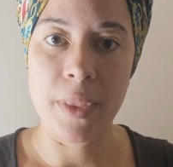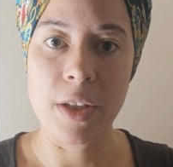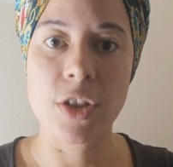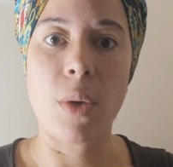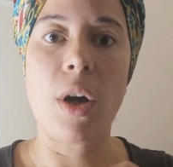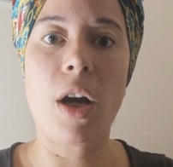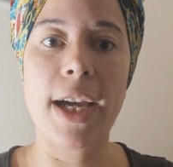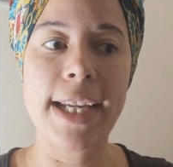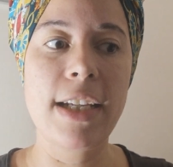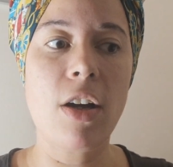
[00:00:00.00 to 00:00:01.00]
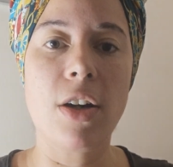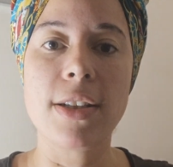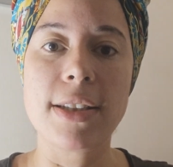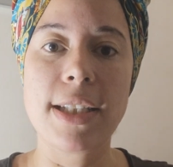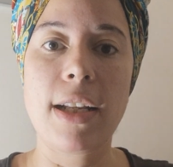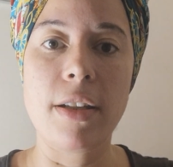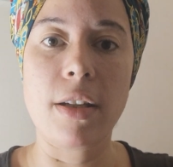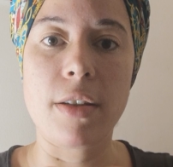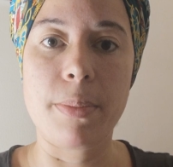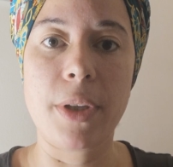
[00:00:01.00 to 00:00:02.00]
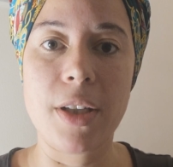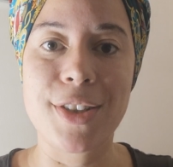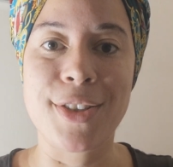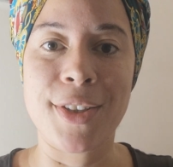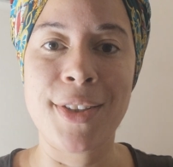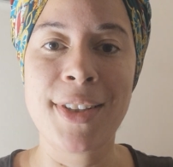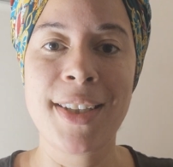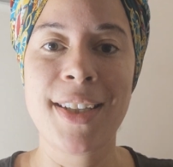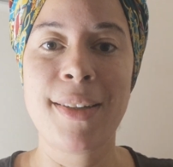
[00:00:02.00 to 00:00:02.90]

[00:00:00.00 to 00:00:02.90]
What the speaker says: So I can't tell another person